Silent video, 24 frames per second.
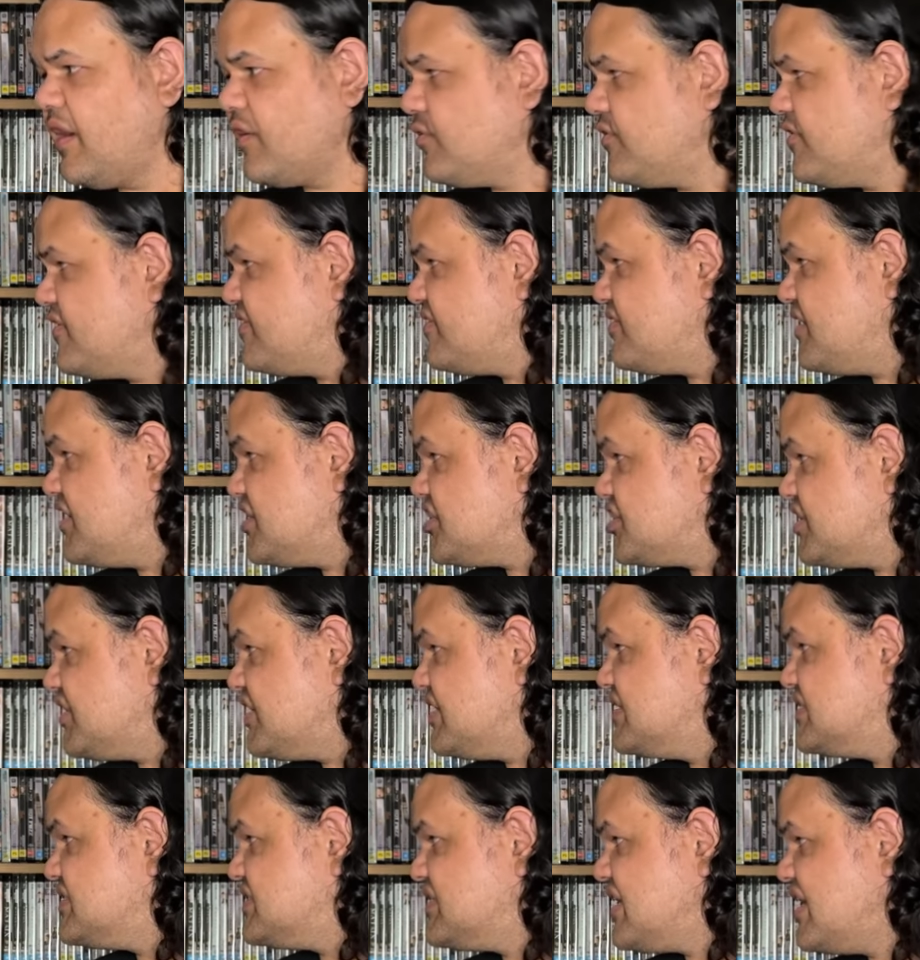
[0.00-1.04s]
I could
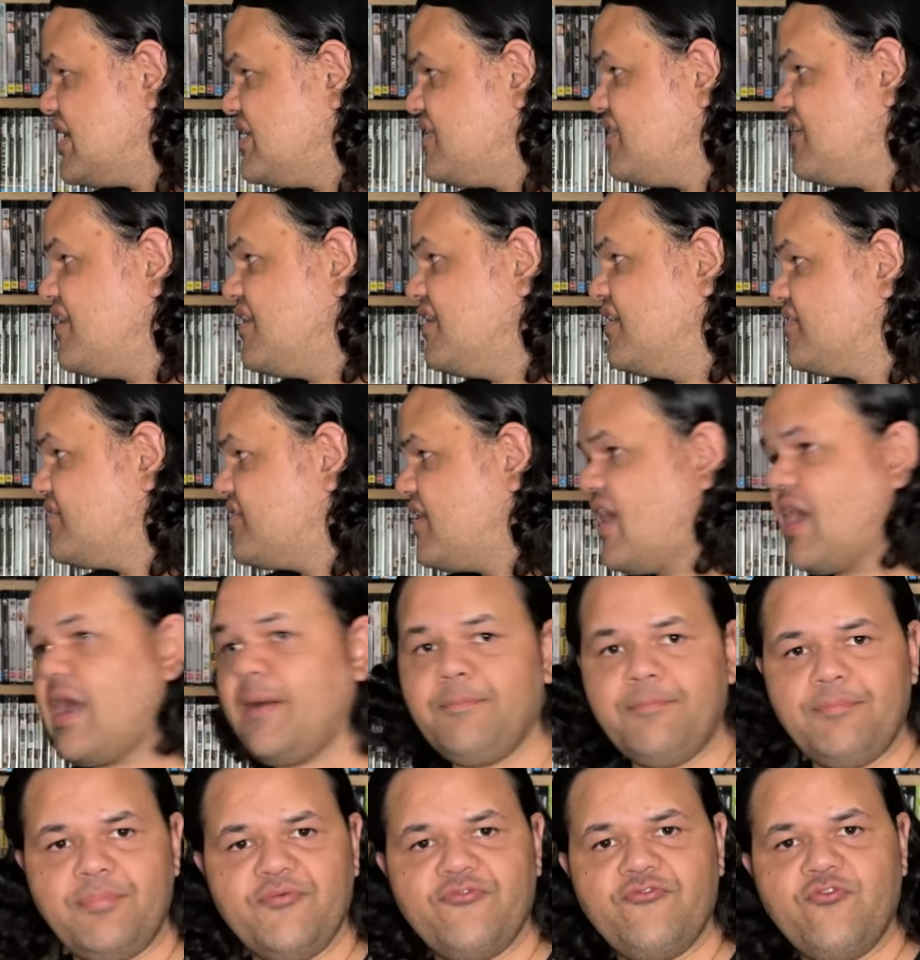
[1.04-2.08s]
essentially see this
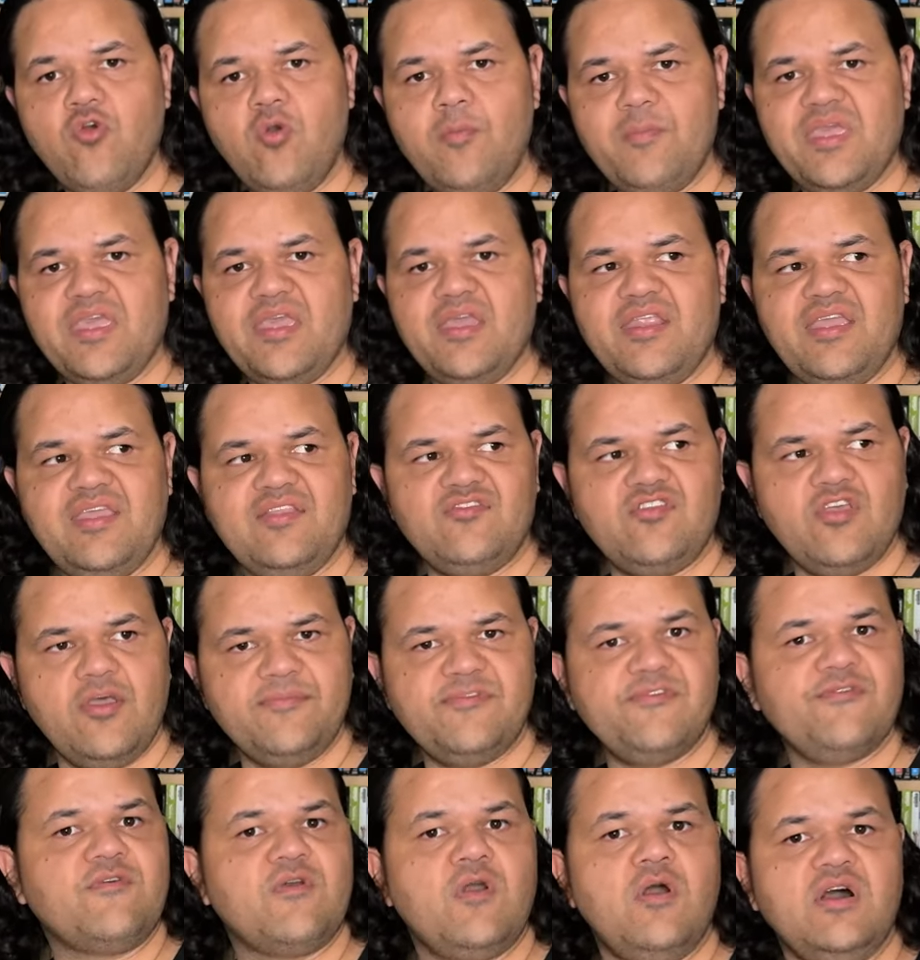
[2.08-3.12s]
outperforming it in
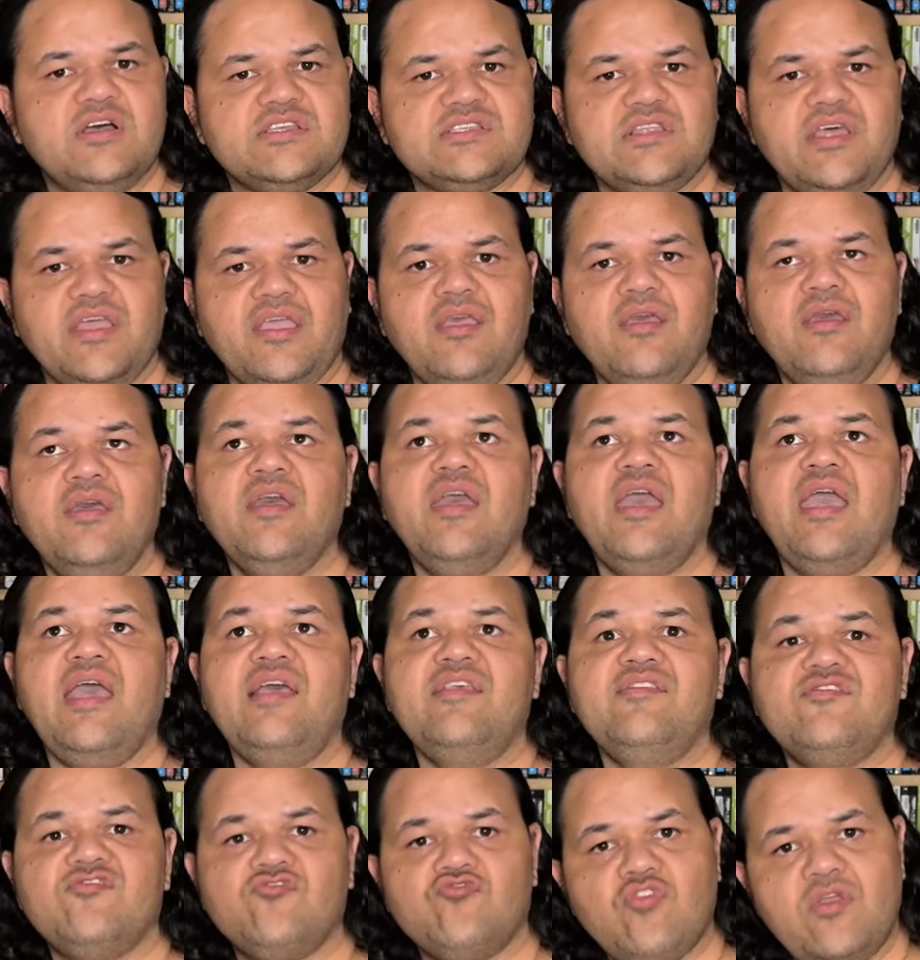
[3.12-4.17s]
terms of cost. Like
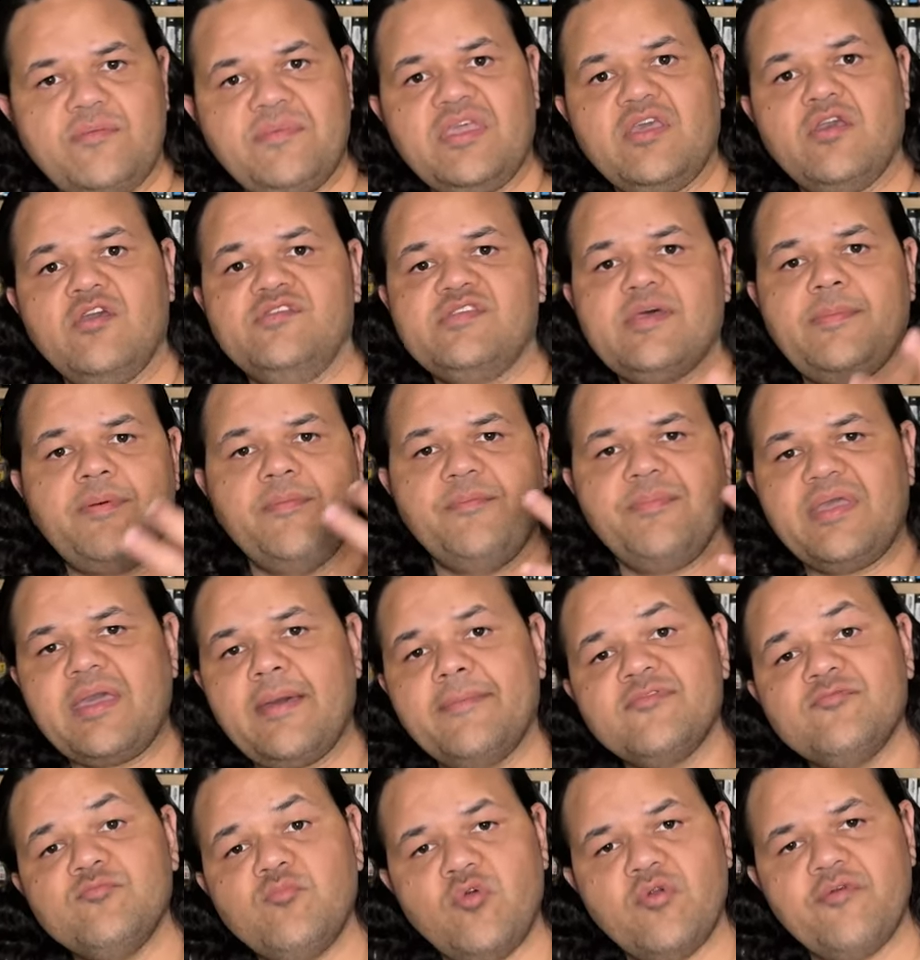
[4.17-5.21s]
as streaming goes up and
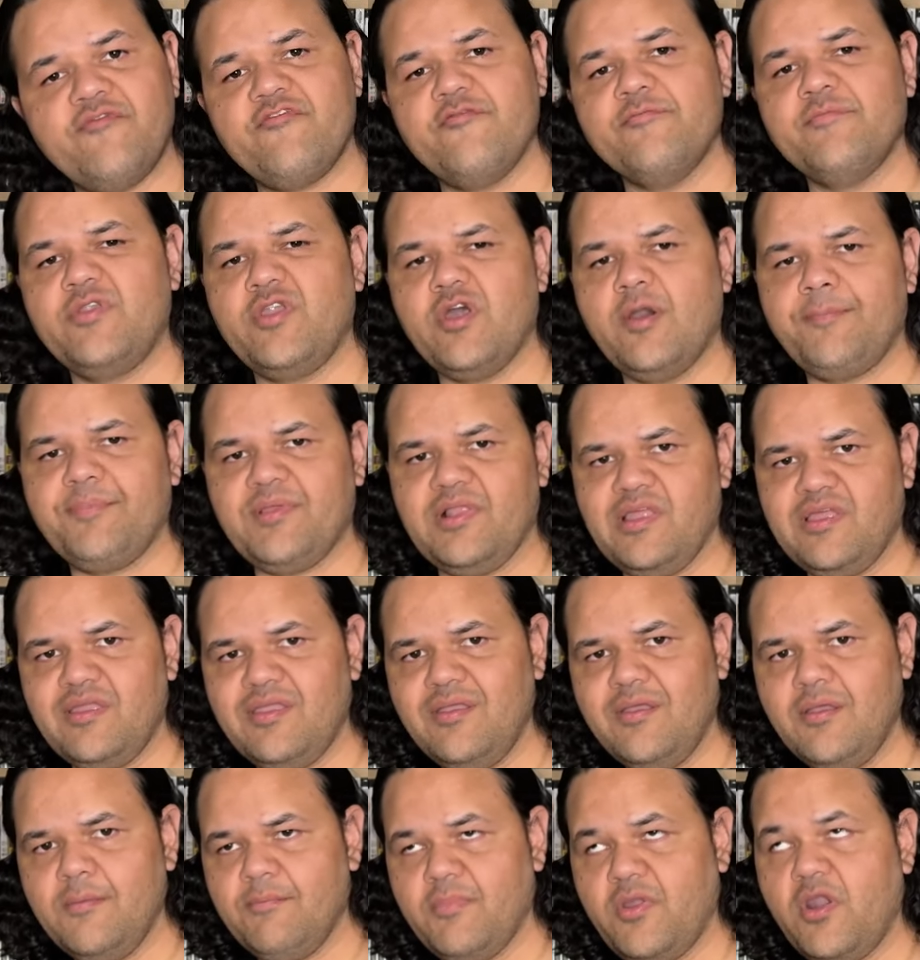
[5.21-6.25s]
becomes more of a
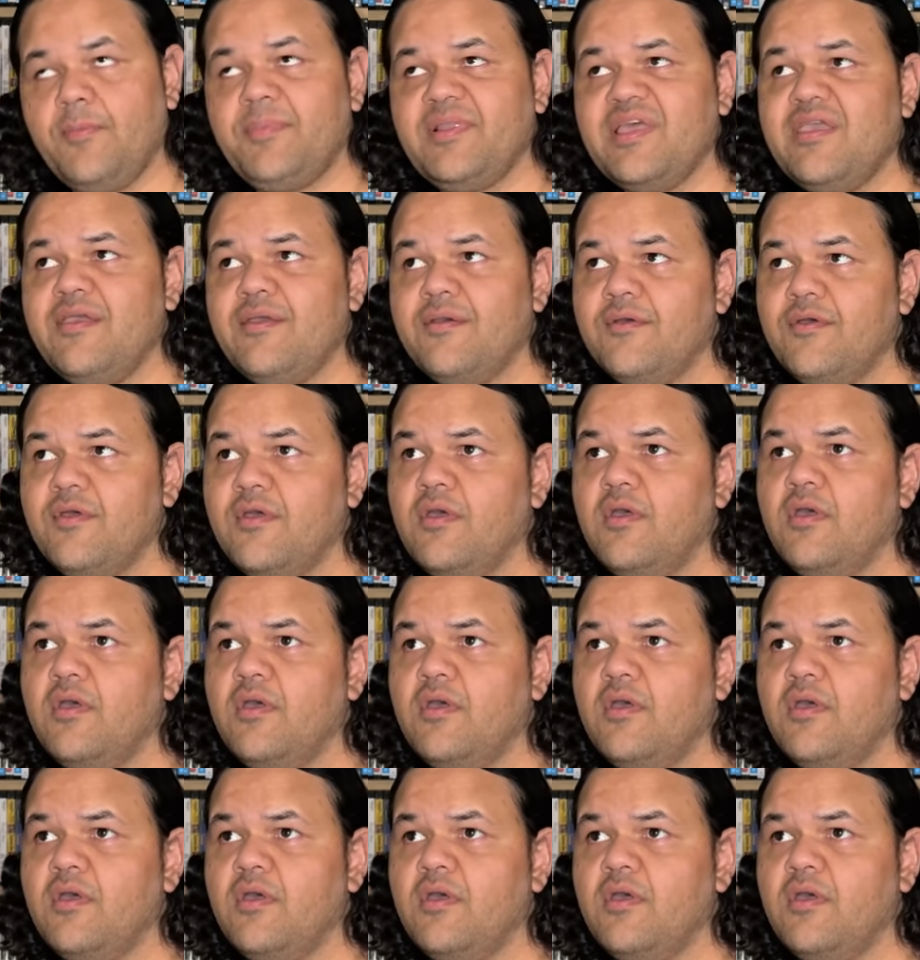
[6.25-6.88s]
monopoly, monopoly,